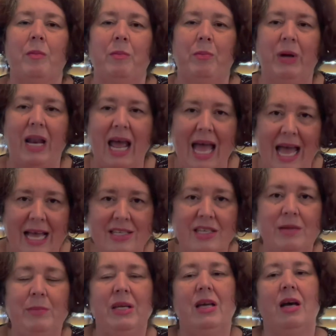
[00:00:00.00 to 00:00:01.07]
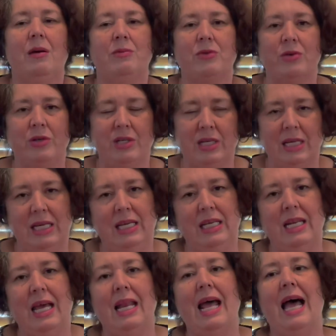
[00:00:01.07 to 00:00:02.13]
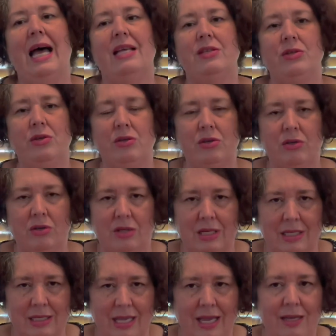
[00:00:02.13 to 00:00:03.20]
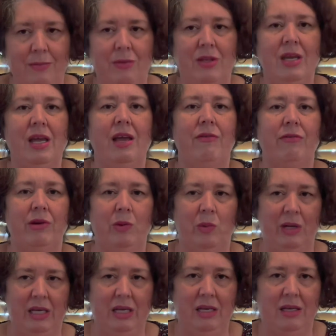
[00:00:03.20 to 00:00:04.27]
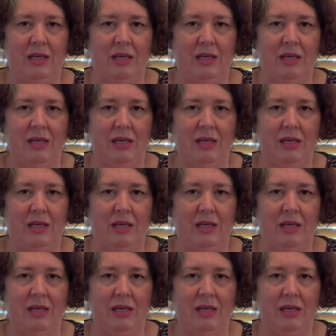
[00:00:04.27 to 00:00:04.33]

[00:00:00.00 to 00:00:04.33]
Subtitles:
But as it becomes routine, and as you do the same thing every week,